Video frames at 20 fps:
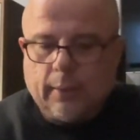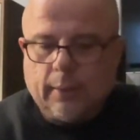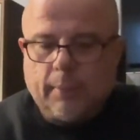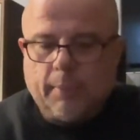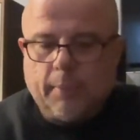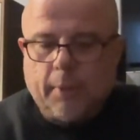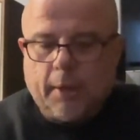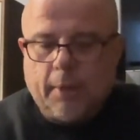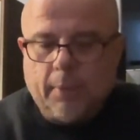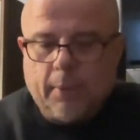
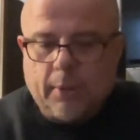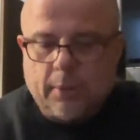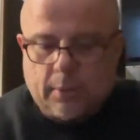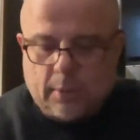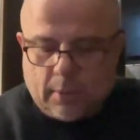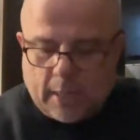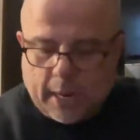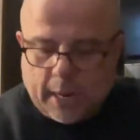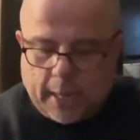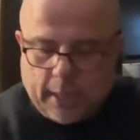baby, it's
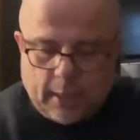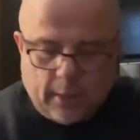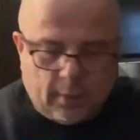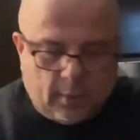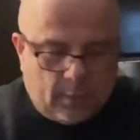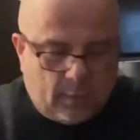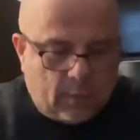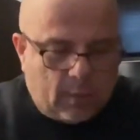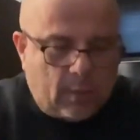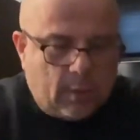
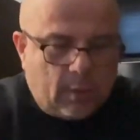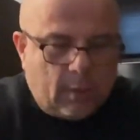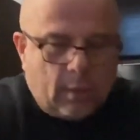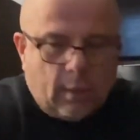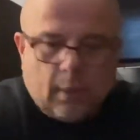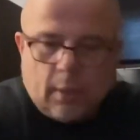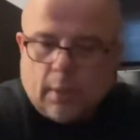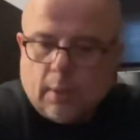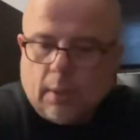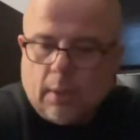nice.
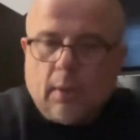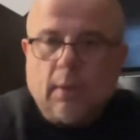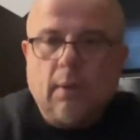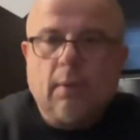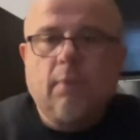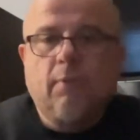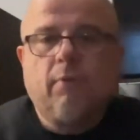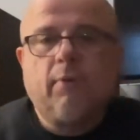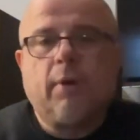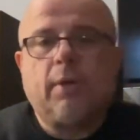
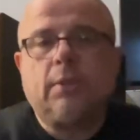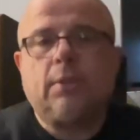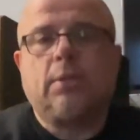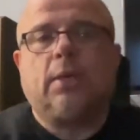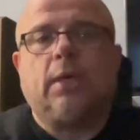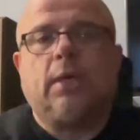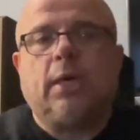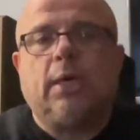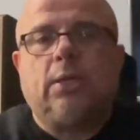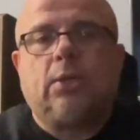
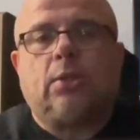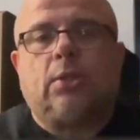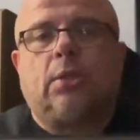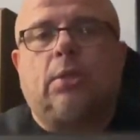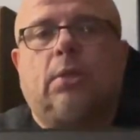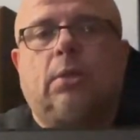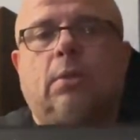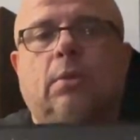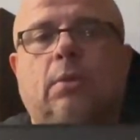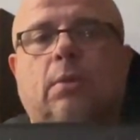
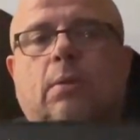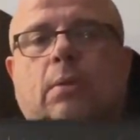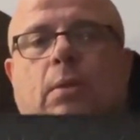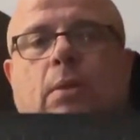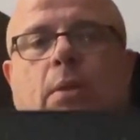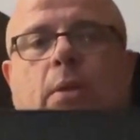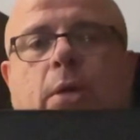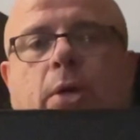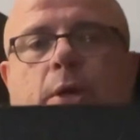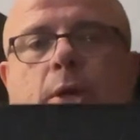Ventilation,
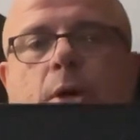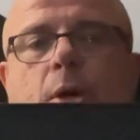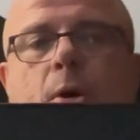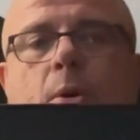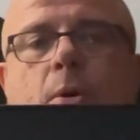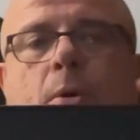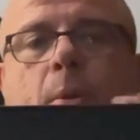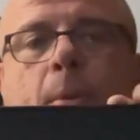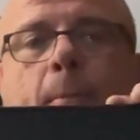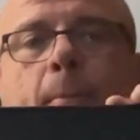there you
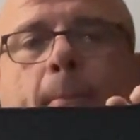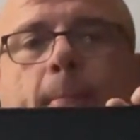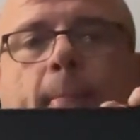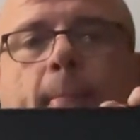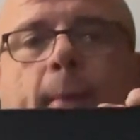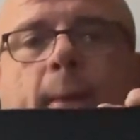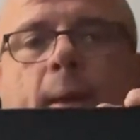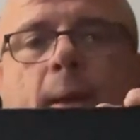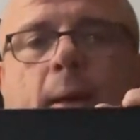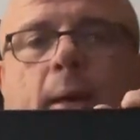go.
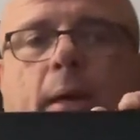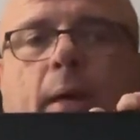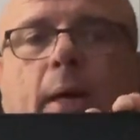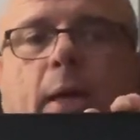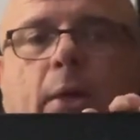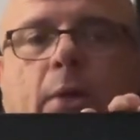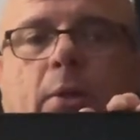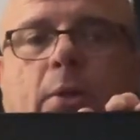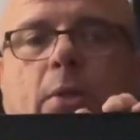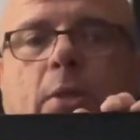
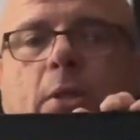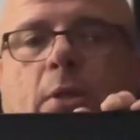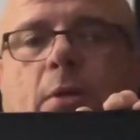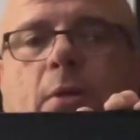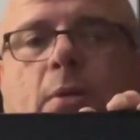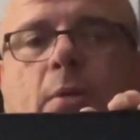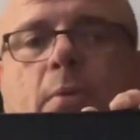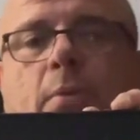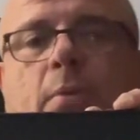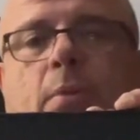And you see
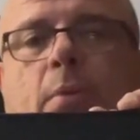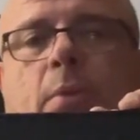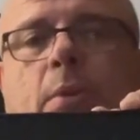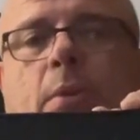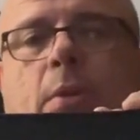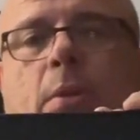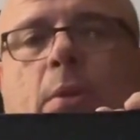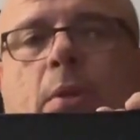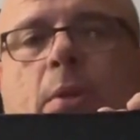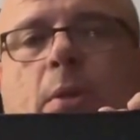the
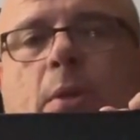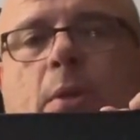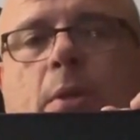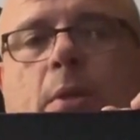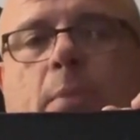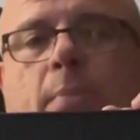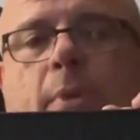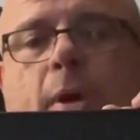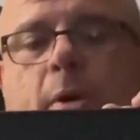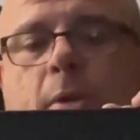
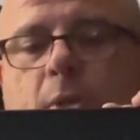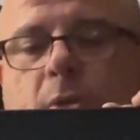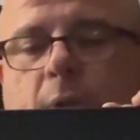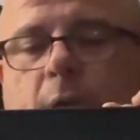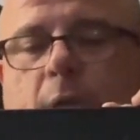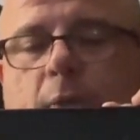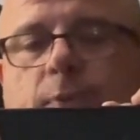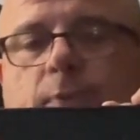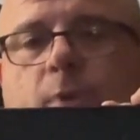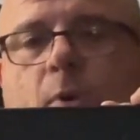power
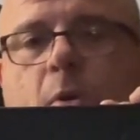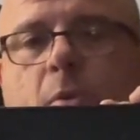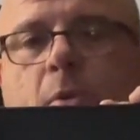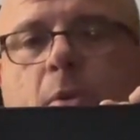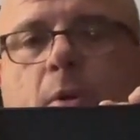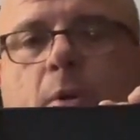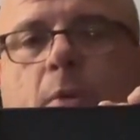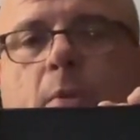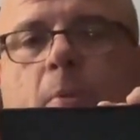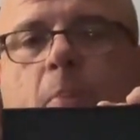transformer
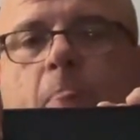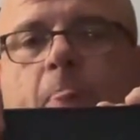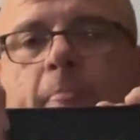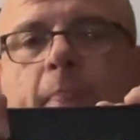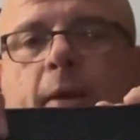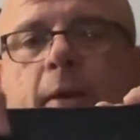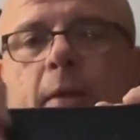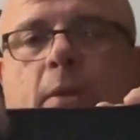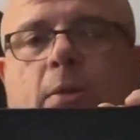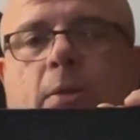
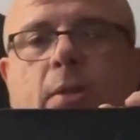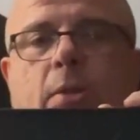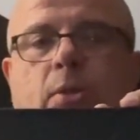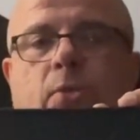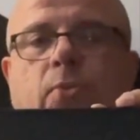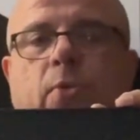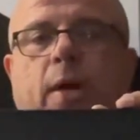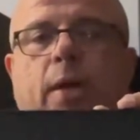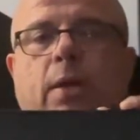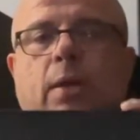sits
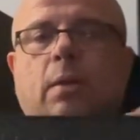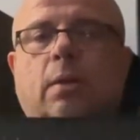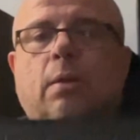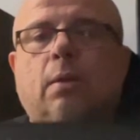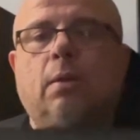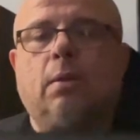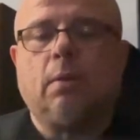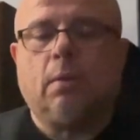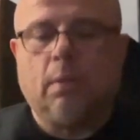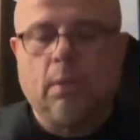right
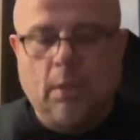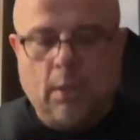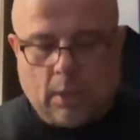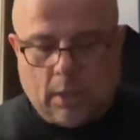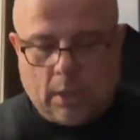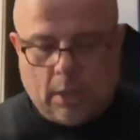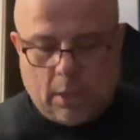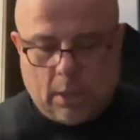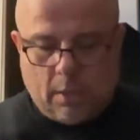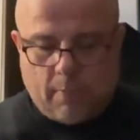
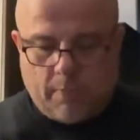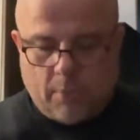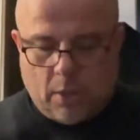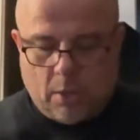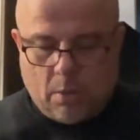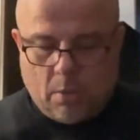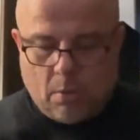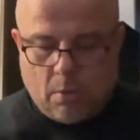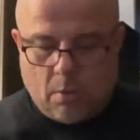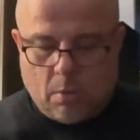in the
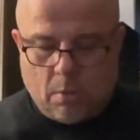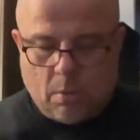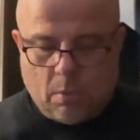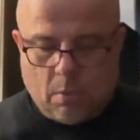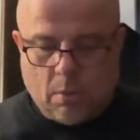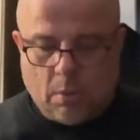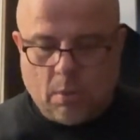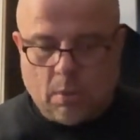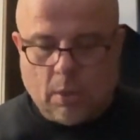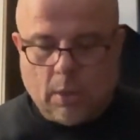middle.
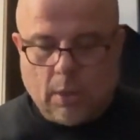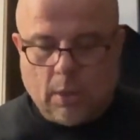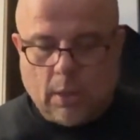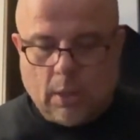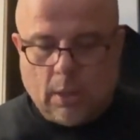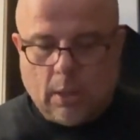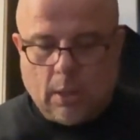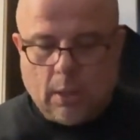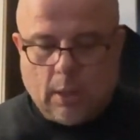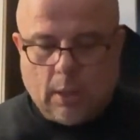
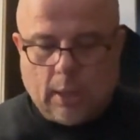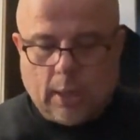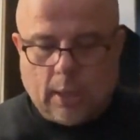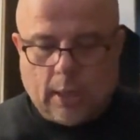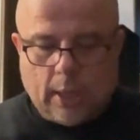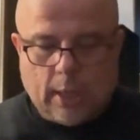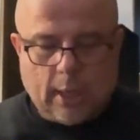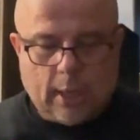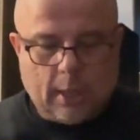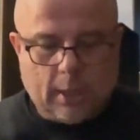
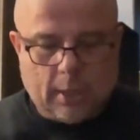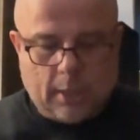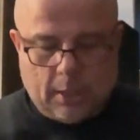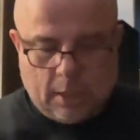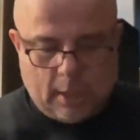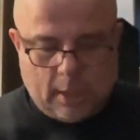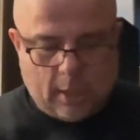And